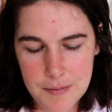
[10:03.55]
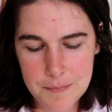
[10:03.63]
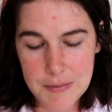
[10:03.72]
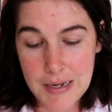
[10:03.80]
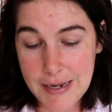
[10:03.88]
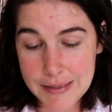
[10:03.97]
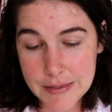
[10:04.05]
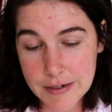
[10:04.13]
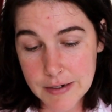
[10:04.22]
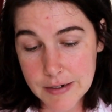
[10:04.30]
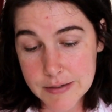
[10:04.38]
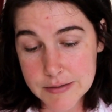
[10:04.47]
But I
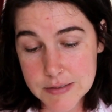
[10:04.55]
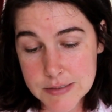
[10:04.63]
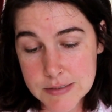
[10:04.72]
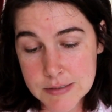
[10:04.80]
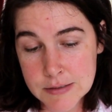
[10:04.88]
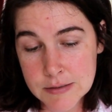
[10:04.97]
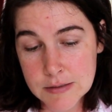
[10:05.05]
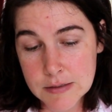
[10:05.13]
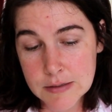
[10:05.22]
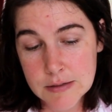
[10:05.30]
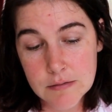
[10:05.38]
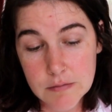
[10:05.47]
think it's
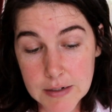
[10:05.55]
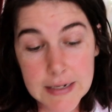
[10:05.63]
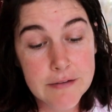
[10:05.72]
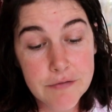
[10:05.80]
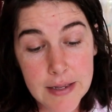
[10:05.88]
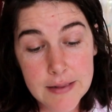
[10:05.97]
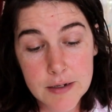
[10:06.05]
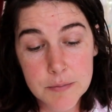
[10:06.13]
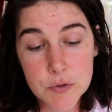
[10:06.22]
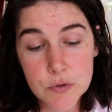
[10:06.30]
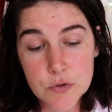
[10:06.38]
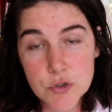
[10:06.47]
really
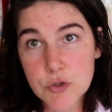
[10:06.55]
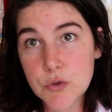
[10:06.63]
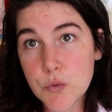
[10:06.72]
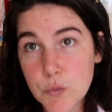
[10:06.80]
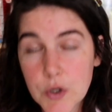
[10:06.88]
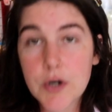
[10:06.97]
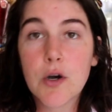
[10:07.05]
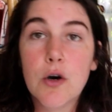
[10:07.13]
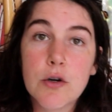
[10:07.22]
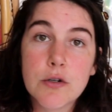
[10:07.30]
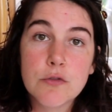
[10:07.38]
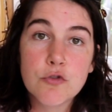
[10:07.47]
valuable to work
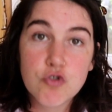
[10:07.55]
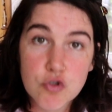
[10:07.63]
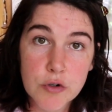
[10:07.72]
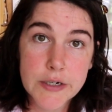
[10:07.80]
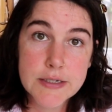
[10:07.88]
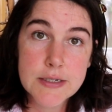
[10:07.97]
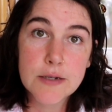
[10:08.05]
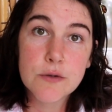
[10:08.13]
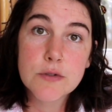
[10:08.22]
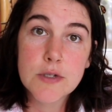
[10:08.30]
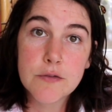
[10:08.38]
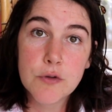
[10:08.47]
on drawing
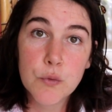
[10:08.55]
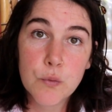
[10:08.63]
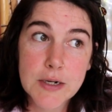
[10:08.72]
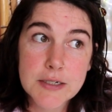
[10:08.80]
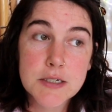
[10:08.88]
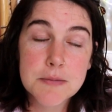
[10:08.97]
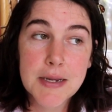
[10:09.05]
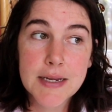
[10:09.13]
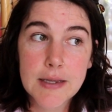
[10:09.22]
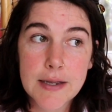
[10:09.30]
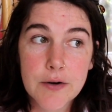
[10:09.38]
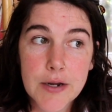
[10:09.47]
skills if you want to make
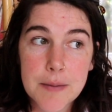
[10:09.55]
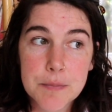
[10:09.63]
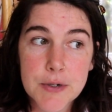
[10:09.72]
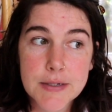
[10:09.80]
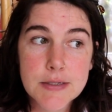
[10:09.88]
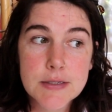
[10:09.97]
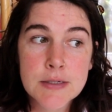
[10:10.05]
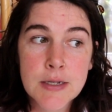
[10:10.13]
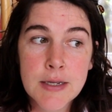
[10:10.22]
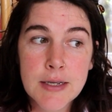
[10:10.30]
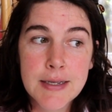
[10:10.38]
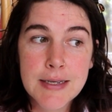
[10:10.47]
linocut prints.
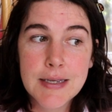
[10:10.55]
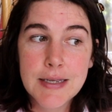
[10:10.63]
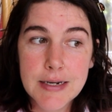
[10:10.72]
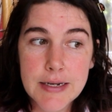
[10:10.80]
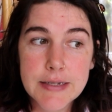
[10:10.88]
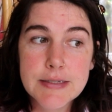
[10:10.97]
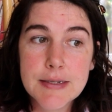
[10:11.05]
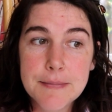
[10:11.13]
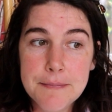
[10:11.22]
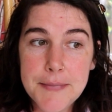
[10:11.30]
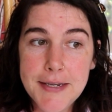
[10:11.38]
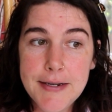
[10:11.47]
It is a
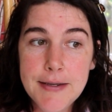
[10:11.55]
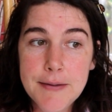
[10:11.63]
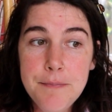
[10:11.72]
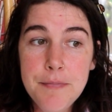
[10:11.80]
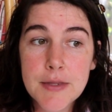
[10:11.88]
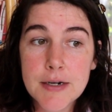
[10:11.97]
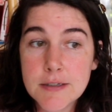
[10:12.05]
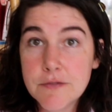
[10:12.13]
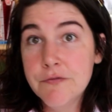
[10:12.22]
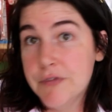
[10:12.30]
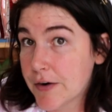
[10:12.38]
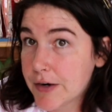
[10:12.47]
medium that is
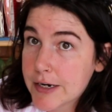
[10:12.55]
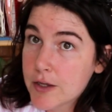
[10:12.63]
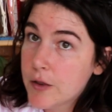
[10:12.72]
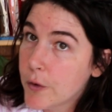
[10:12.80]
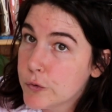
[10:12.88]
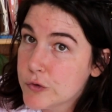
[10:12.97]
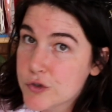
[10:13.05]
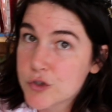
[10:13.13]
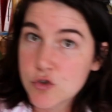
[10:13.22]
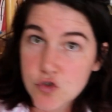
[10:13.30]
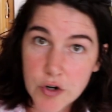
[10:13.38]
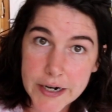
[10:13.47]
very close to
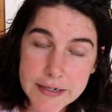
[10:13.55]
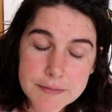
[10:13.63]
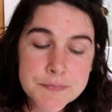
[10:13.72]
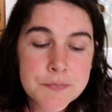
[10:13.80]
drawing.